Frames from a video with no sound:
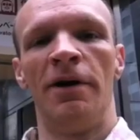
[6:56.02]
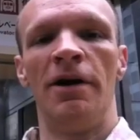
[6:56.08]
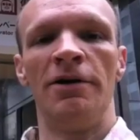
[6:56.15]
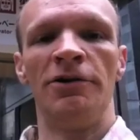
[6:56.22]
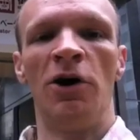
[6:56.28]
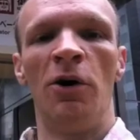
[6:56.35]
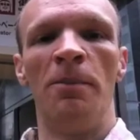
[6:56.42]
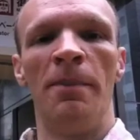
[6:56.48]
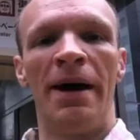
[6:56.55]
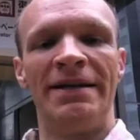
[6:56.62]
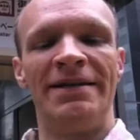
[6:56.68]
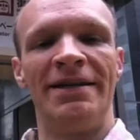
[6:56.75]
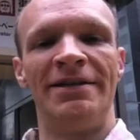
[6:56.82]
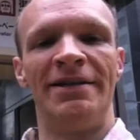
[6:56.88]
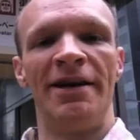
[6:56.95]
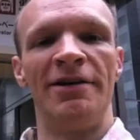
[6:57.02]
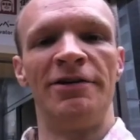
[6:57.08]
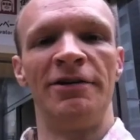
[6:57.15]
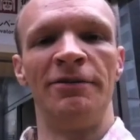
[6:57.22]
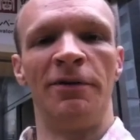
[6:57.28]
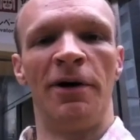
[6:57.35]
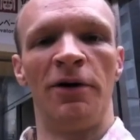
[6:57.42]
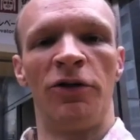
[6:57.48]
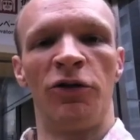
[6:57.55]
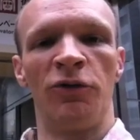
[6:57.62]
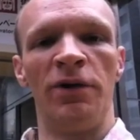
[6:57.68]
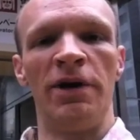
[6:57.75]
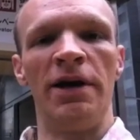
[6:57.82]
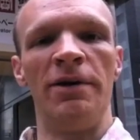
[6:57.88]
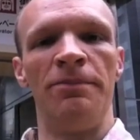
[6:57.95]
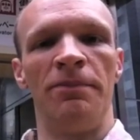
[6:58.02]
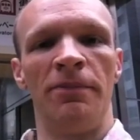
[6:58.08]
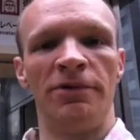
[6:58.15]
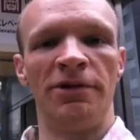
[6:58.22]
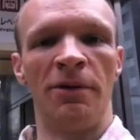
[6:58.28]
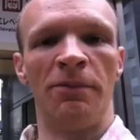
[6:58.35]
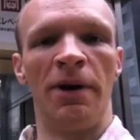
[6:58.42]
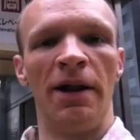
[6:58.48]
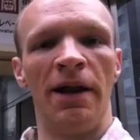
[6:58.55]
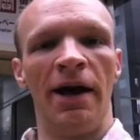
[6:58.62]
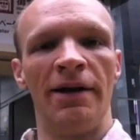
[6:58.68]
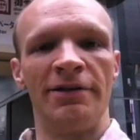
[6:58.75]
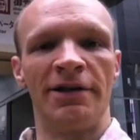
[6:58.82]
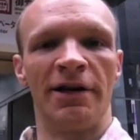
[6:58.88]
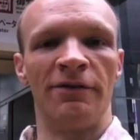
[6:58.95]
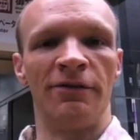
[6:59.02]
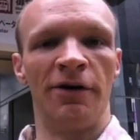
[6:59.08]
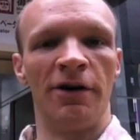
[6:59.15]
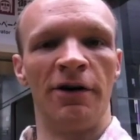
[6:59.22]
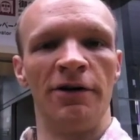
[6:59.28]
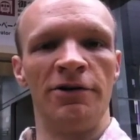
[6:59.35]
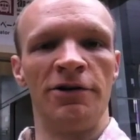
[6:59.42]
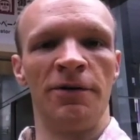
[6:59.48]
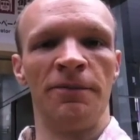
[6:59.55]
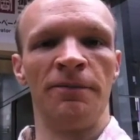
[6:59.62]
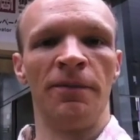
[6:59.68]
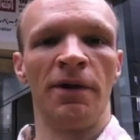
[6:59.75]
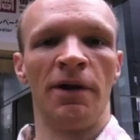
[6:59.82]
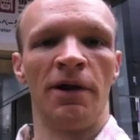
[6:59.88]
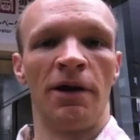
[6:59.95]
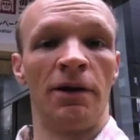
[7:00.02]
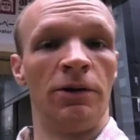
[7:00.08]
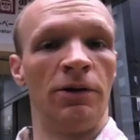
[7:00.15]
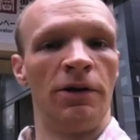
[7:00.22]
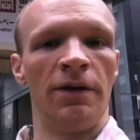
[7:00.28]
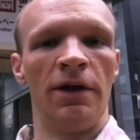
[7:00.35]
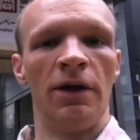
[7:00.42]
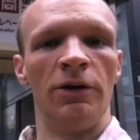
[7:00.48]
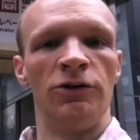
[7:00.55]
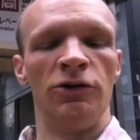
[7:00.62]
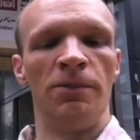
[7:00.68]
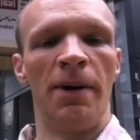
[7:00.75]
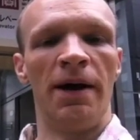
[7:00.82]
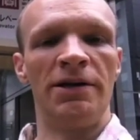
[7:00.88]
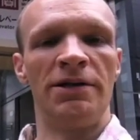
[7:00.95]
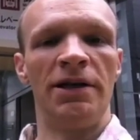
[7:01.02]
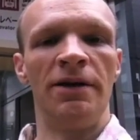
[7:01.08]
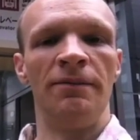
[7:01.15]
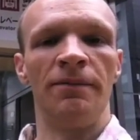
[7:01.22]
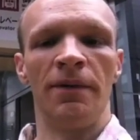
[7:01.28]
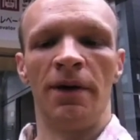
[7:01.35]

Here's Honmachi Station, where 3 subway lines converge, including the Yotsubashi.